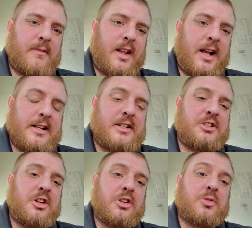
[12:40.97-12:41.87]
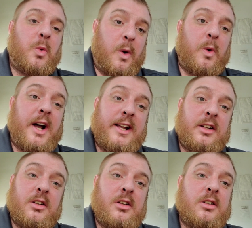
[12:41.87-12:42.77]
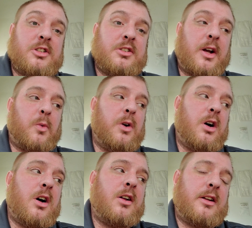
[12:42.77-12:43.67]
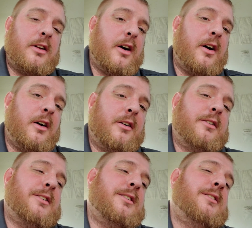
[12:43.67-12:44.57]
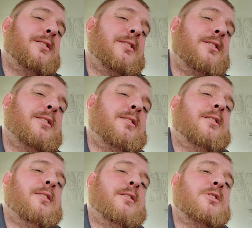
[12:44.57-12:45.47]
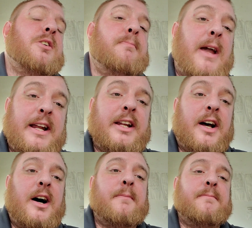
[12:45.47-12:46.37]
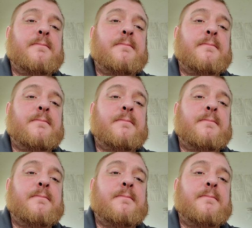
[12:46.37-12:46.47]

And the teacher goes, what, what? She was like, well, you know, she made it up